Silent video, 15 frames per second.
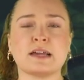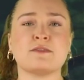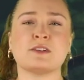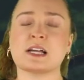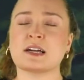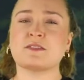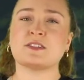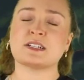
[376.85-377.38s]

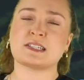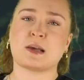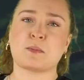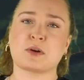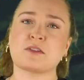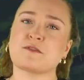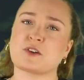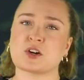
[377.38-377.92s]
evening of
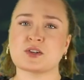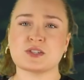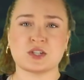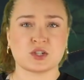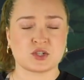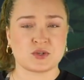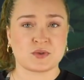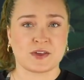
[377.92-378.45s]
December
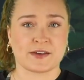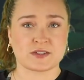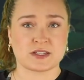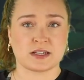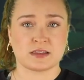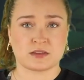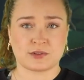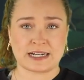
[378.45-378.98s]
1st,
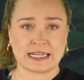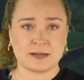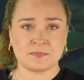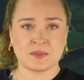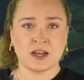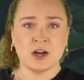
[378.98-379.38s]
2003.